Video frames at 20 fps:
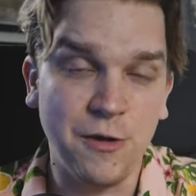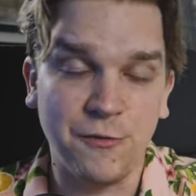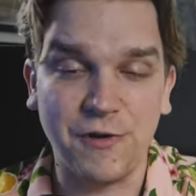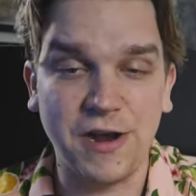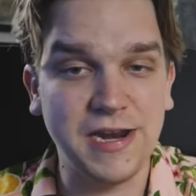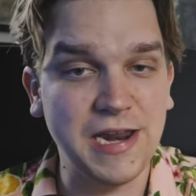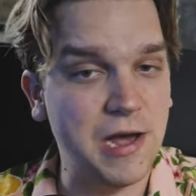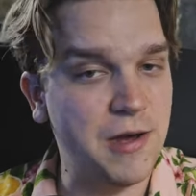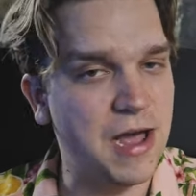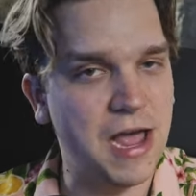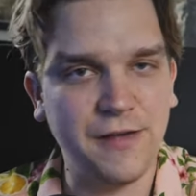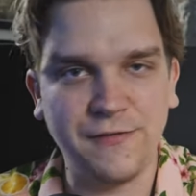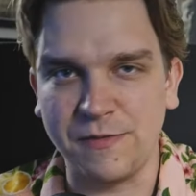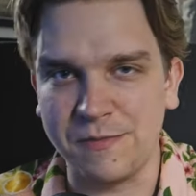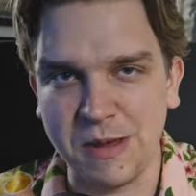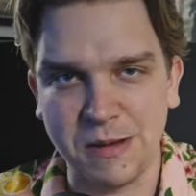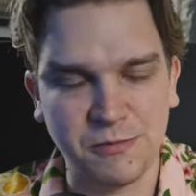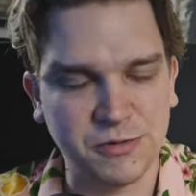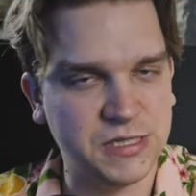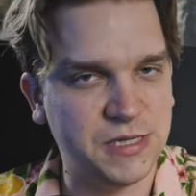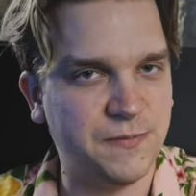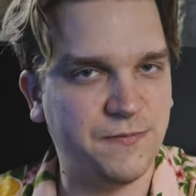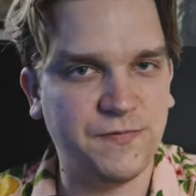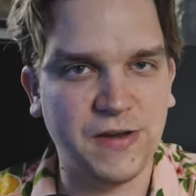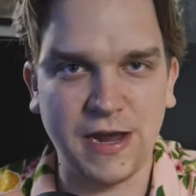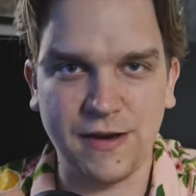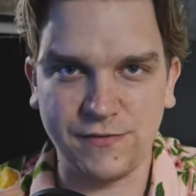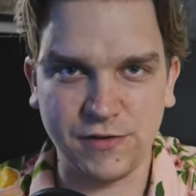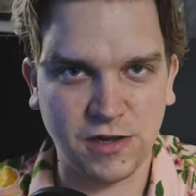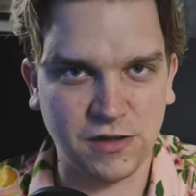Right now, I have a membership,
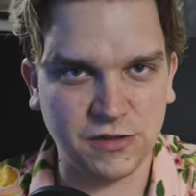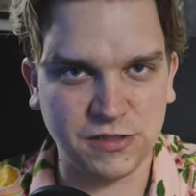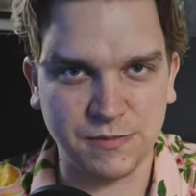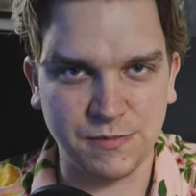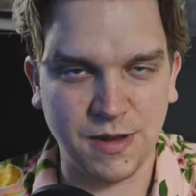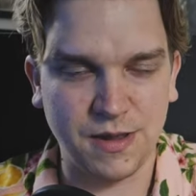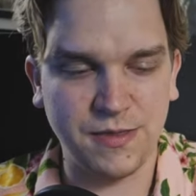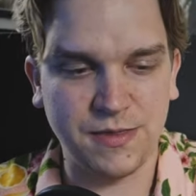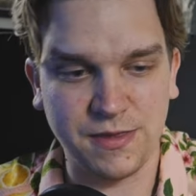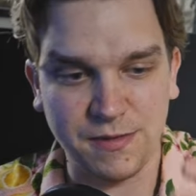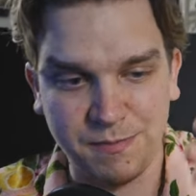$5 a month.